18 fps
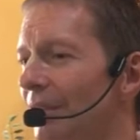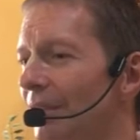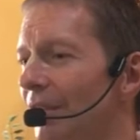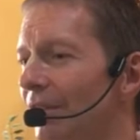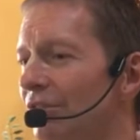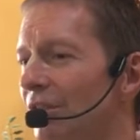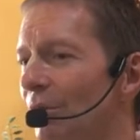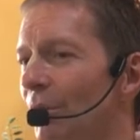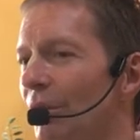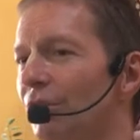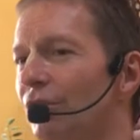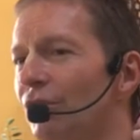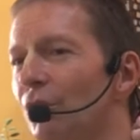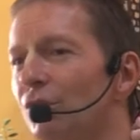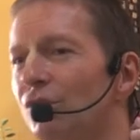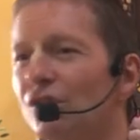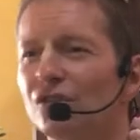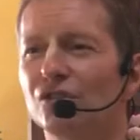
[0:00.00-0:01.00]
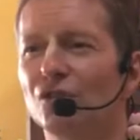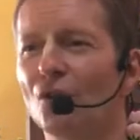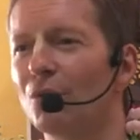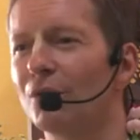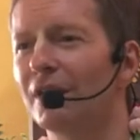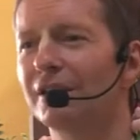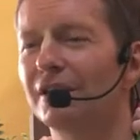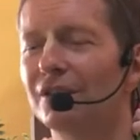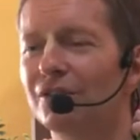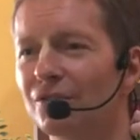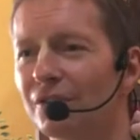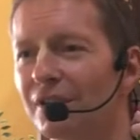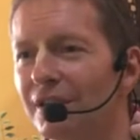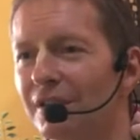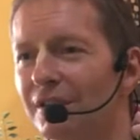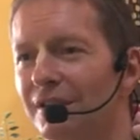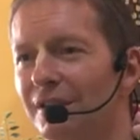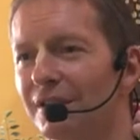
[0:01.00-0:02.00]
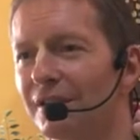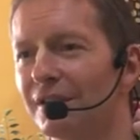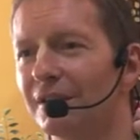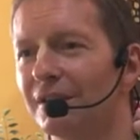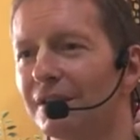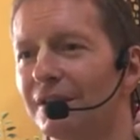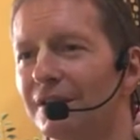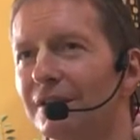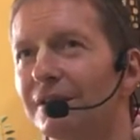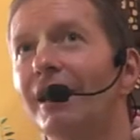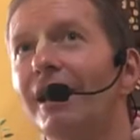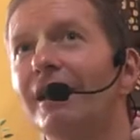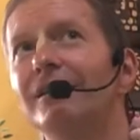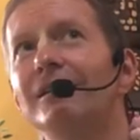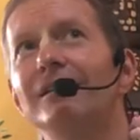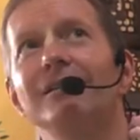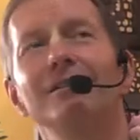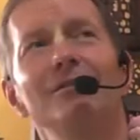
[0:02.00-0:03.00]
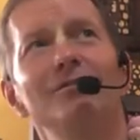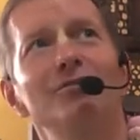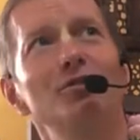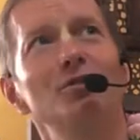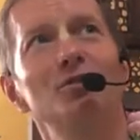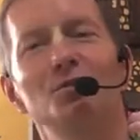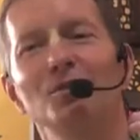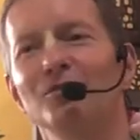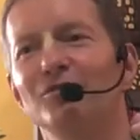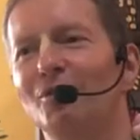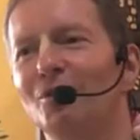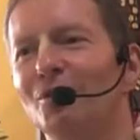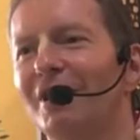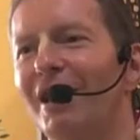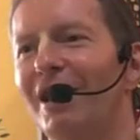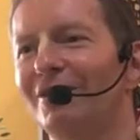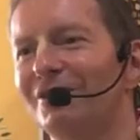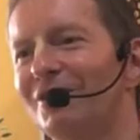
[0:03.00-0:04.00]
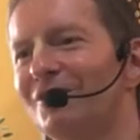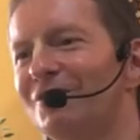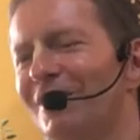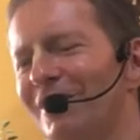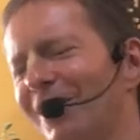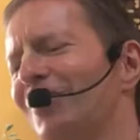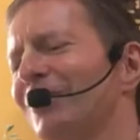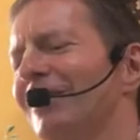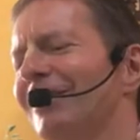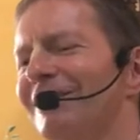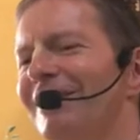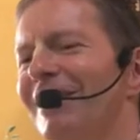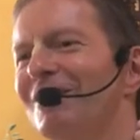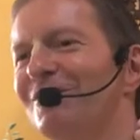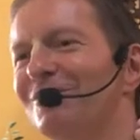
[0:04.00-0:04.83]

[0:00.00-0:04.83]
If someone throws a stone at a tree, then the fruit will fall down. The tree, oh yeah, take a